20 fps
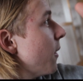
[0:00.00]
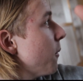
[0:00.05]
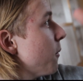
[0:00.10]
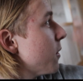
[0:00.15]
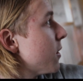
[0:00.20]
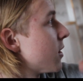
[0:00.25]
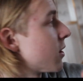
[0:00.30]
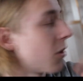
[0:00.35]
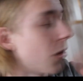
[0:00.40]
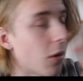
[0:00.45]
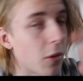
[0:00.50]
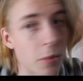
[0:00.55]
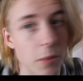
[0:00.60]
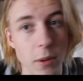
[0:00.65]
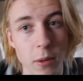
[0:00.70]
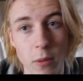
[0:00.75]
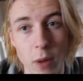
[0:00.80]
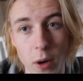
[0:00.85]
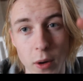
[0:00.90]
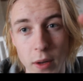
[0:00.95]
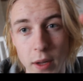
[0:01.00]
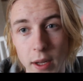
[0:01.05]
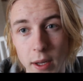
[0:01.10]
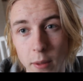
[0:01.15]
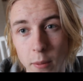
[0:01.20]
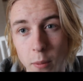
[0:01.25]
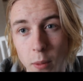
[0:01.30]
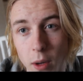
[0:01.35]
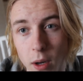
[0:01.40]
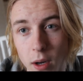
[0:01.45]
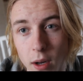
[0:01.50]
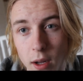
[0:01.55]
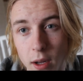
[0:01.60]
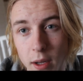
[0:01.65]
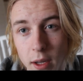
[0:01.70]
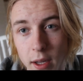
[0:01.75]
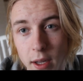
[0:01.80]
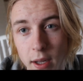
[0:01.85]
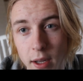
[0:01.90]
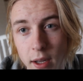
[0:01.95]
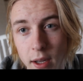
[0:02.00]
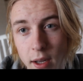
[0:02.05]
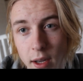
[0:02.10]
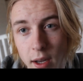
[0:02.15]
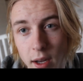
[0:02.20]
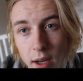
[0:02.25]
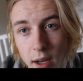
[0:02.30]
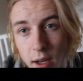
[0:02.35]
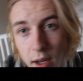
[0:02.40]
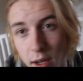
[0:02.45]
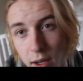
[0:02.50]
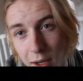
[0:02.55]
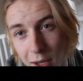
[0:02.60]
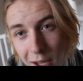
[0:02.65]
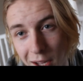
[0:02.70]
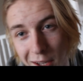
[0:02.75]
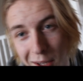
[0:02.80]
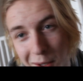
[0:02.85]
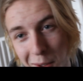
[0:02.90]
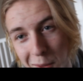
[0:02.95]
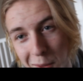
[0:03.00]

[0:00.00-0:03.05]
which is going to be running while I uh,